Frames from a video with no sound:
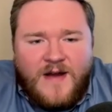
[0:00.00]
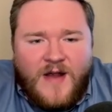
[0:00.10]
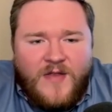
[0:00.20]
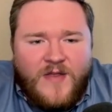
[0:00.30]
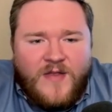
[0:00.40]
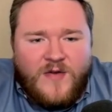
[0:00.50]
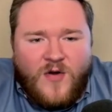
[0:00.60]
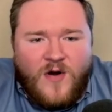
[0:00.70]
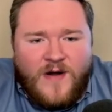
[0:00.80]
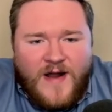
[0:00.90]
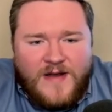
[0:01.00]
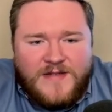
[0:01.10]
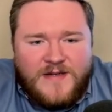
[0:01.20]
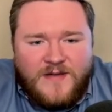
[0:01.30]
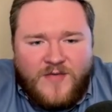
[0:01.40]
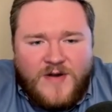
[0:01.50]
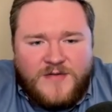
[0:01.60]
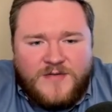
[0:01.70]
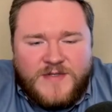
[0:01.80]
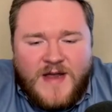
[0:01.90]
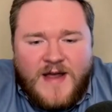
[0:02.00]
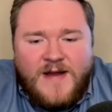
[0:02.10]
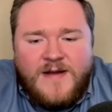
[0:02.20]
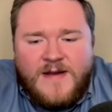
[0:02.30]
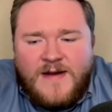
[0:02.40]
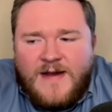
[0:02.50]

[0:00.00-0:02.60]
and then the hard asset, the rental side.